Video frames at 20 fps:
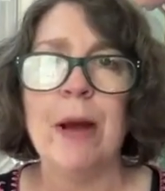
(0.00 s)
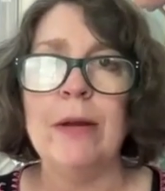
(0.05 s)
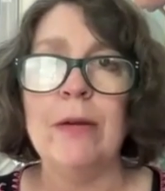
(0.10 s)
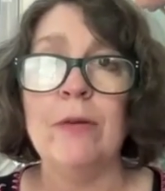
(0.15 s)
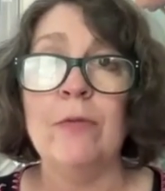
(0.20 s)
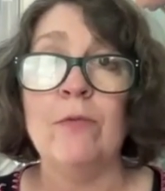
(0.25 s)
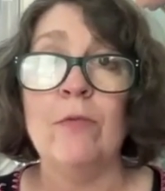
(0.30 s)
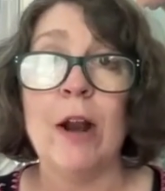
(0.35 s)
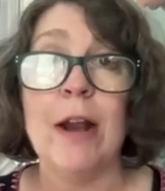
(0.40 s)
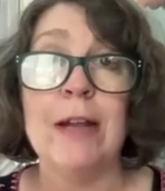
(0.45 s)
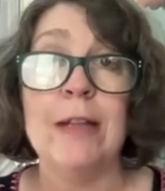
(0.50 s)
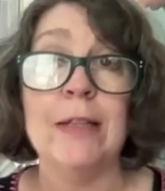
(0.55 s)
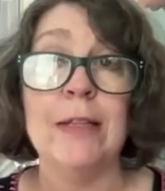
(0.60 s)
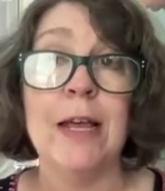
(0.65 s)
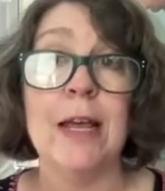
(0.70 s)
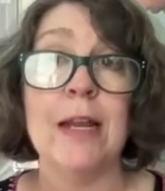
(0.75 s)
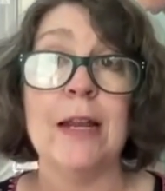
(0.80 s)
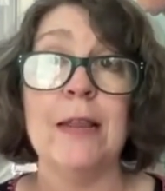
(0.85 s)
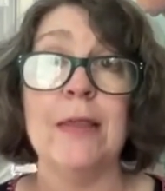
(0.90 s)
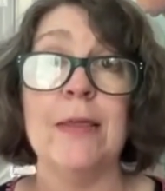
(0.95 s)
button right
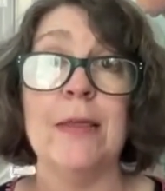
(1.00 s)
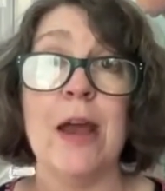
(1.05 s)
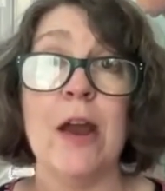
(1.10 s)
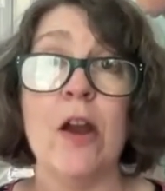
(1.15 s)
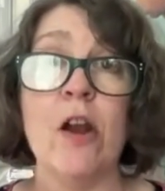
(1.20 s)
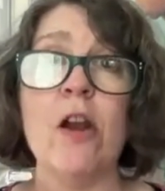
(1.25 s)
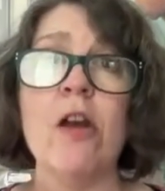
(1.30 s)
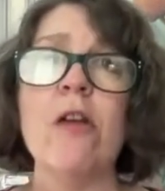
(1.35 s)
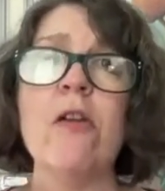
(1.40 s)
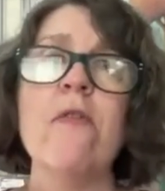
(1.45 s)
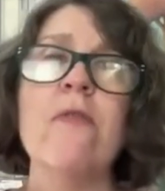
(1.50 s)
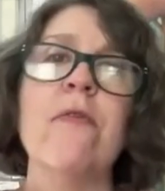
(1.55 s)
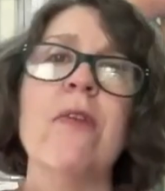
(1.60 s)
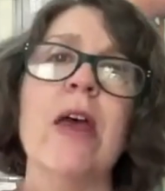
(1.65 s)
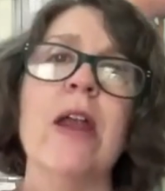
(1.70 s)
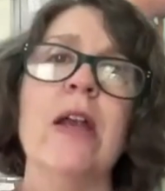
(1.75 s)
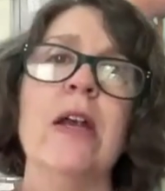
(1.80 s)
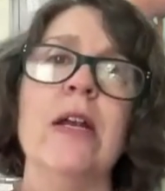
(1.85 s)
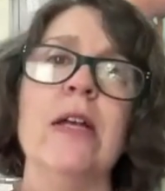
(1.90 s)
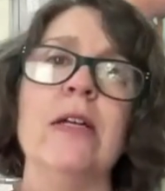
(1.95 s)
then and there
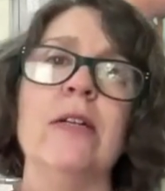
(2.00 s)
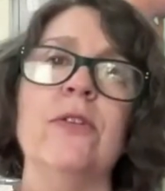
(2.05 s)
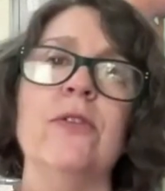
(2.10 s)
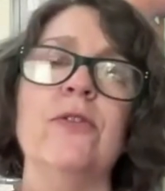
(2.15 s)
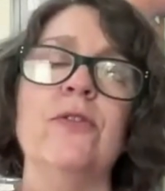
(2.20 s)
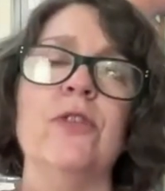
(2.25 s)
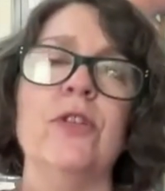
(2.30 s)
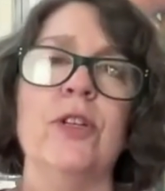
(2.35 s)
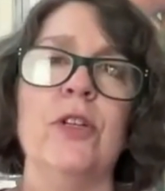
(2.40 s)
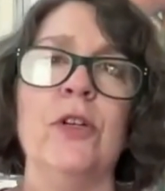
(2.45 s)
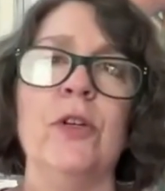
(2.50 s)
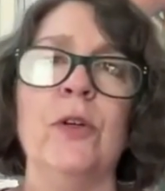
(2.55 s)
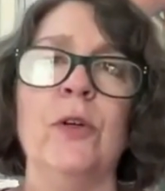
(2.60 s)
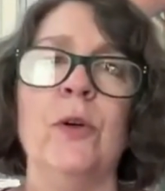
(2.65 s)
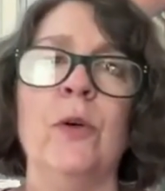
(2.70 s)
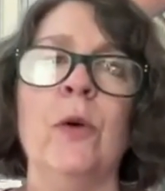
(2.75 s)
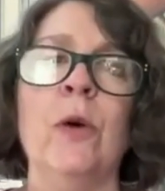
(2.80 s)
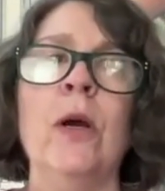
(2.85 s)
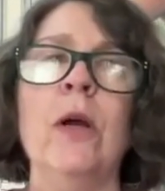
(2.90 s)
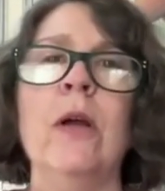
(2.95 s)
than it is
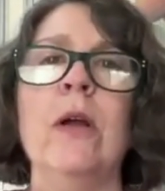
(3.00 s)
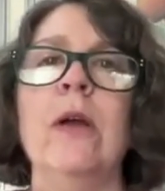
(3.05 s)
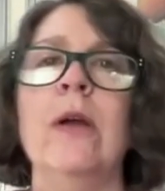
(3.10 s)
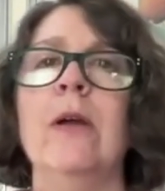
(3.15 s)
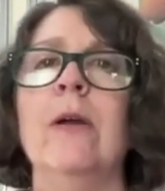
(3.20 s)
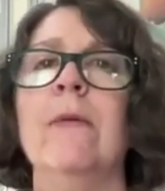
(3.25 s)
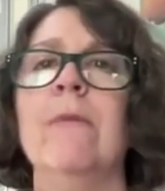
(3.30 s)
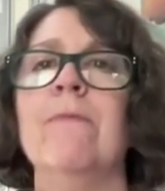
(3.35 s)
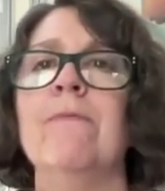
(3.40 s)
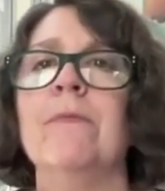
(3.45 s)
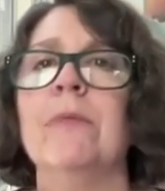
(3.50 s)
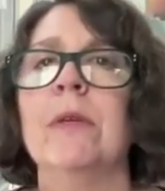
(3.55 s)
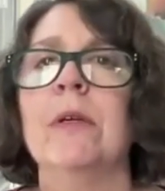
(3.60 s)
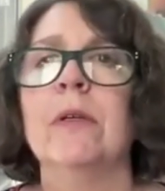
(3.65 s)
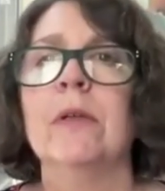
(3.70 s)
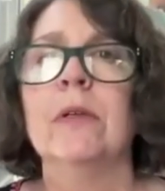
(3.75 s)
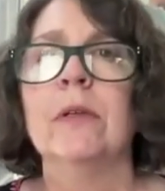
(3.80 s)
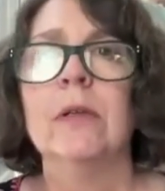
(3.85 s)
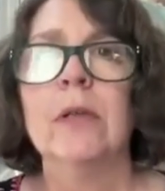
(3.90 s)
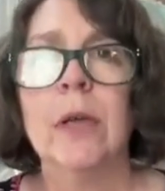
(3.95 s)
to
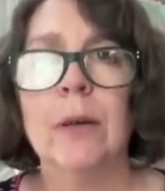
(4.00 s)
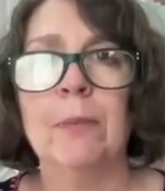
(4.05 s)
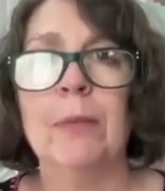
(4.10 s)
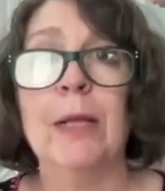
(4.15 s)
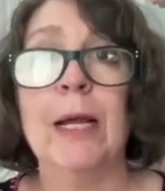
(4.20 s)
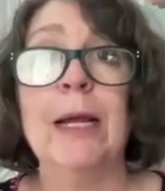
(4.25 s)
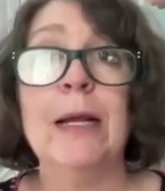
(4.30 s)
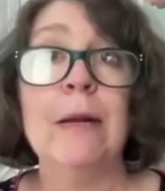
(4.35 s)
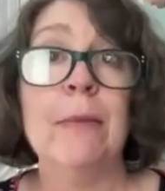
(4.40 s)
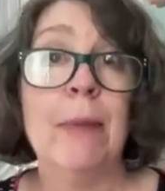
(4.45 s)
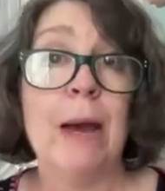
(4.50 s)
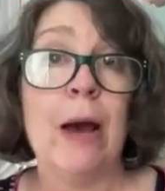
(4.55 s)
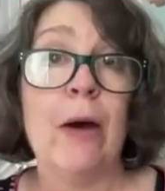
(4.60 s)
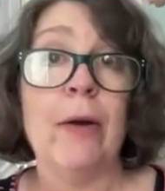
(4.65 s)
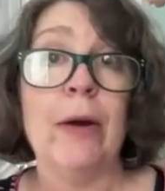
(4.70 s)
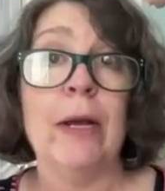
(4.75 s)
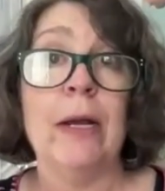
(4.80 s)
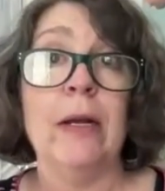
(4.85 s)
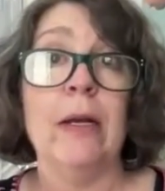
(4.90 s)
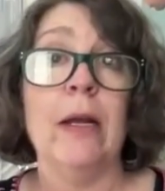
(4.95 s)
complain
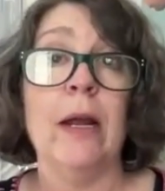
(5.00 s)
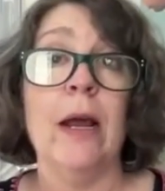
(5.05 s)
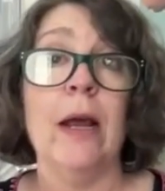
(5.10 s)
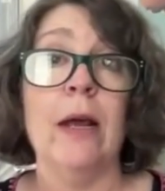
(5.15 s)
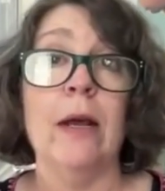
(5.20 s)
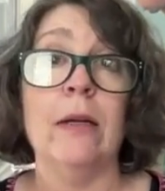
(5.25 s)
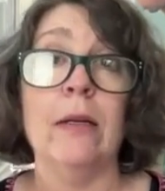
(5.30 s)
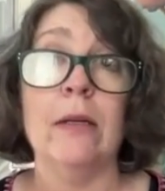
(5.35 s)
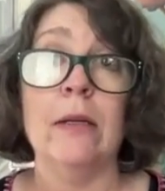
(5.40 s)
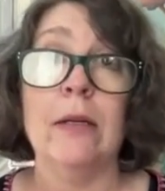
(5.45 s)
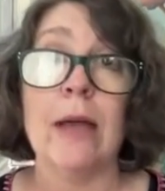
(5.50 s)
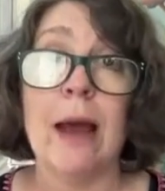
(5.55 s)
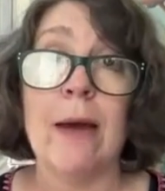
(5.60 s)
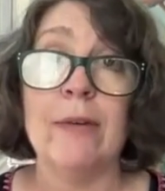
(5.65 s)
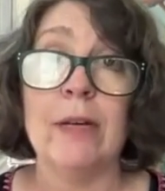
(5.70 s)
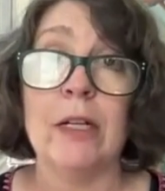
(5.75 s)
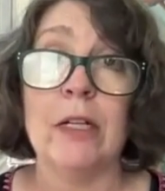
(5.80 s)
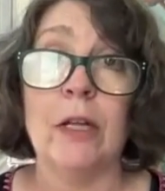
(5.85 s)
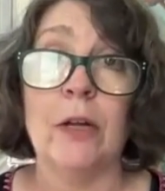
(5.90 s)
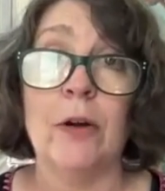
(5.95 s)
about it and have
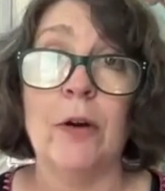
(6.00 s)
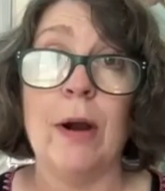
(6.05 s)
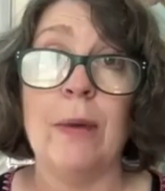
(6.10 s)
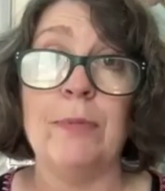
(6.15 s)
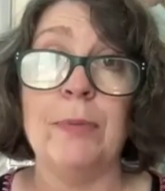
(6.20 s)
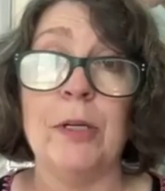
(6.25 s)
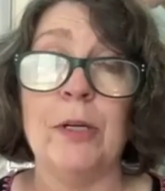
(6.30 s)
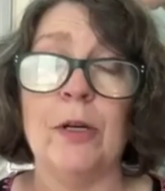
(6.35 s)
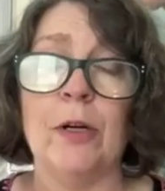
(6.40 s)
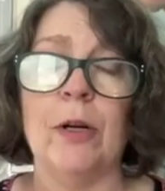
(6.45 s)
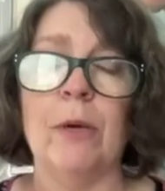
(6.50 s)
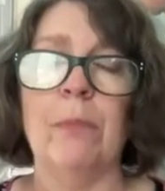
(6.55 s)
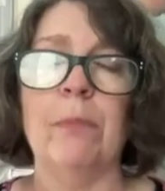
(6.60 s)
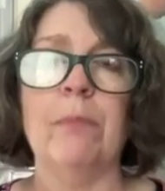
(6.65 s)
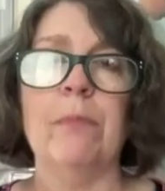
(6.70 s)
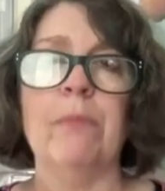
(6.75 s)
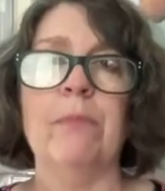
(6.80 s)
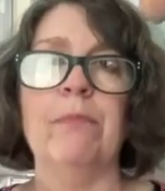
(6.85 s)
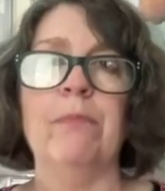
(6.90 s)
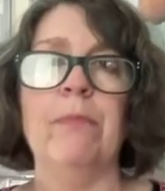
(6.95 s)
it clutter up your
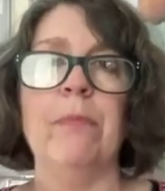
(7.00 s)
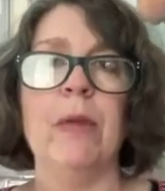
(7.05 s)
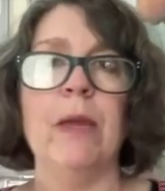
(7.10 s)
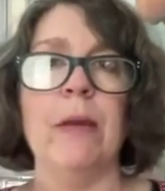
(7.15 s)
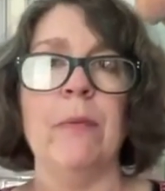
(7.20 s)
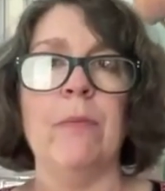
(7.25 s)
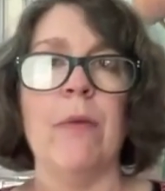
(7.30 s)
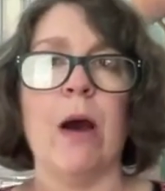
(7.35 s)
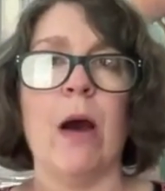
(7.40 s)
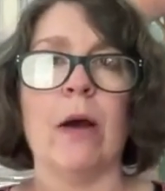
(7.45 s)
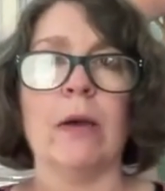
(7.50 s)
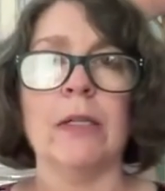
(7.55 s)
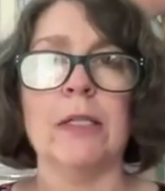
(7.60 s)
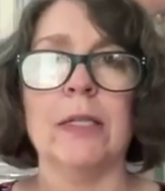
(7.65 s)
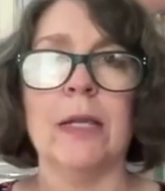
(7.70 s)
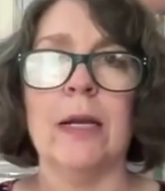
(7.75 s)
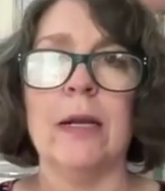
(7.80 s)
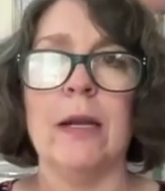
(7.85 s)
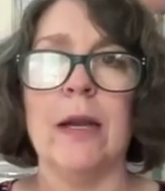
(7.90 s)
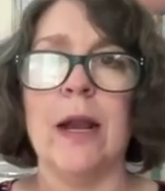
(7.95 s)
inbox
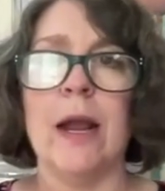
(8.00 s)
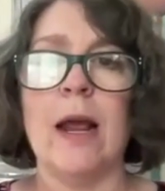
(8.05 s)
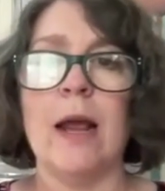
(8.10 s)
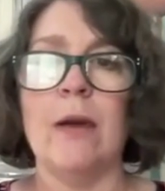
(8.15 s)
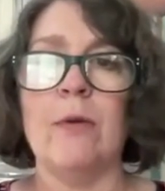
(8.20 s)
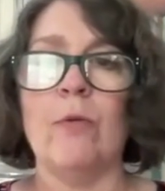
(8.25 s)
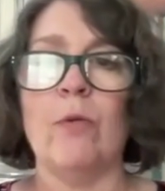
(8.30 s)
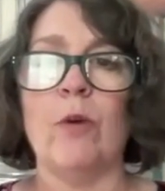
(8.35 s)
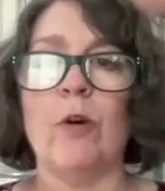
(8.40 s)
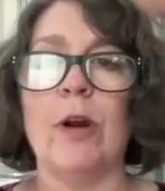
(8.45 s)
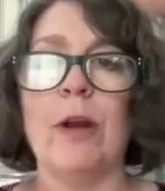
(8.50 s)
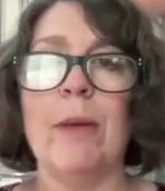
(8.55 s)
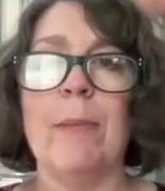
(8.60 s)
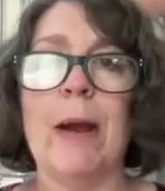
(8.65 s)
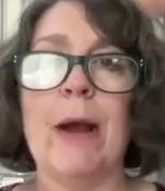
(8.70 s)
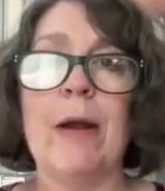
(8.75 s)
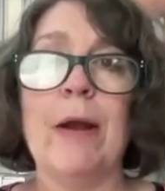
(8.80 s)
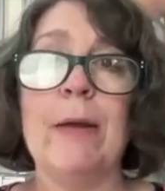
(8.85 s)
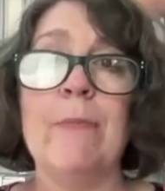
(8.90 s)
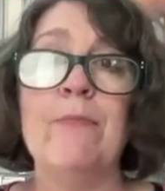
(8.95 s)
and worry
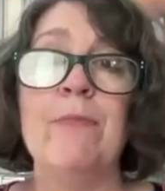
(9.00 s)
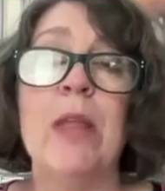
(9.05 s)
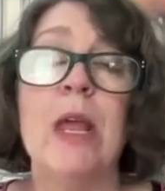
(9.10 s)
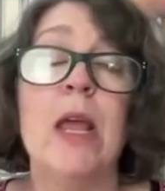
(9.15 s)
about it.